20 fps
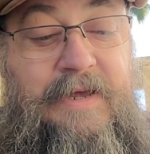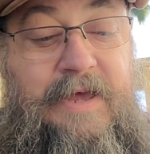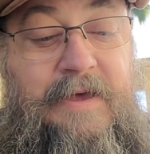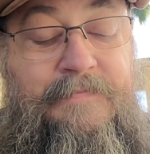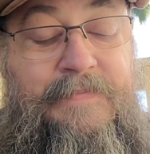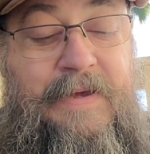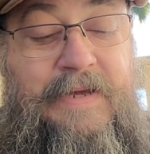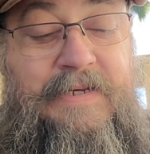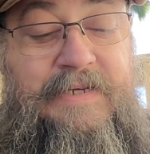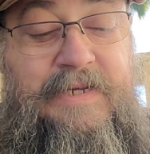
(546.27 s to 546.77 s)

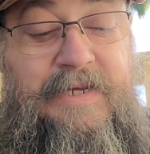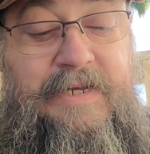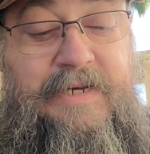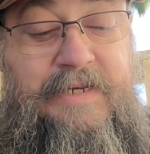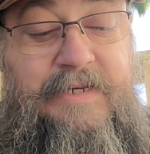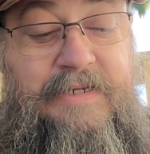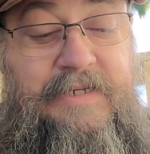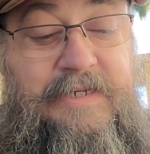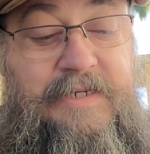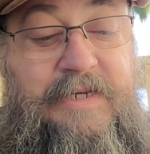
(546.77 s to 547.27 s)

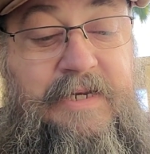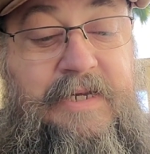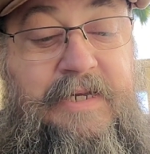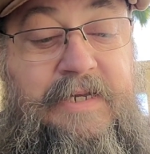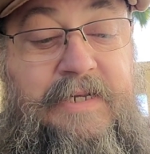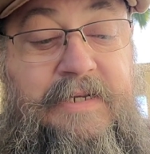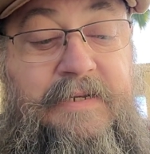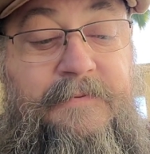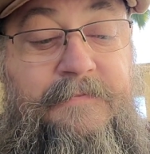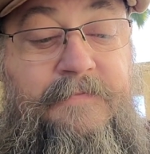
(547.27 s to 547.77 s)
Epictetus
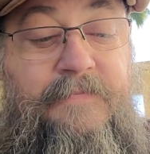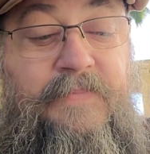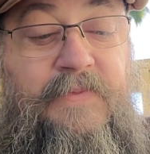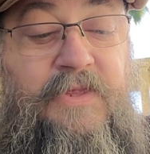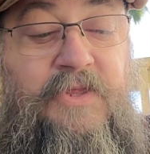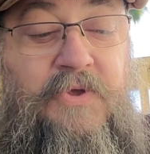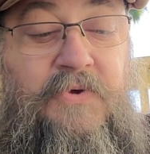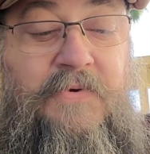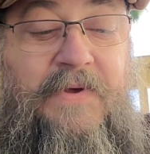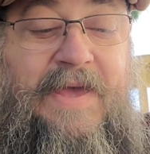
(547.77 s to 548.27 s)
said,
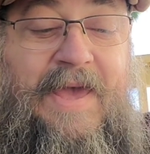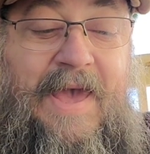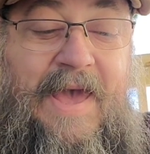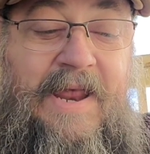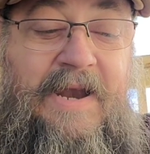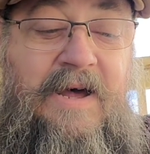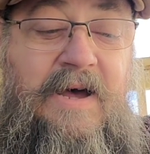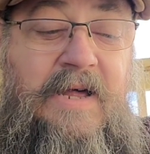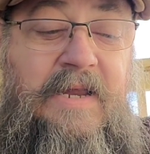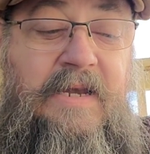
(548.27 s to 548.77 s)
"You
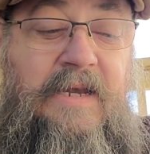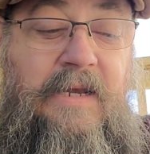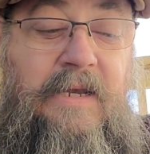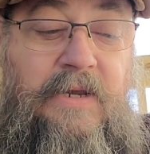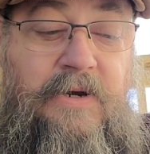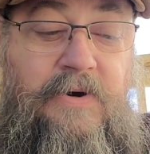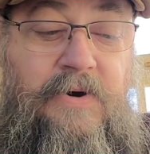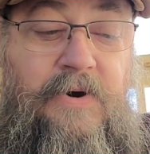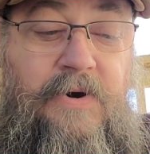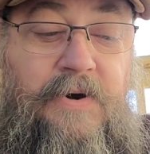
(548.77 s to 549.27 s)
cannot
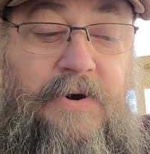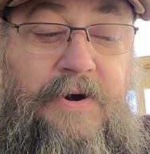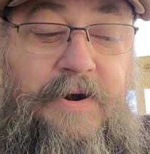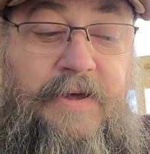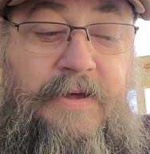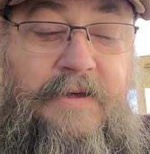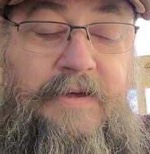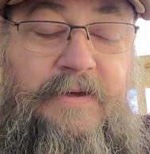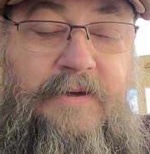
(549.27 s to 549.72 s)
learn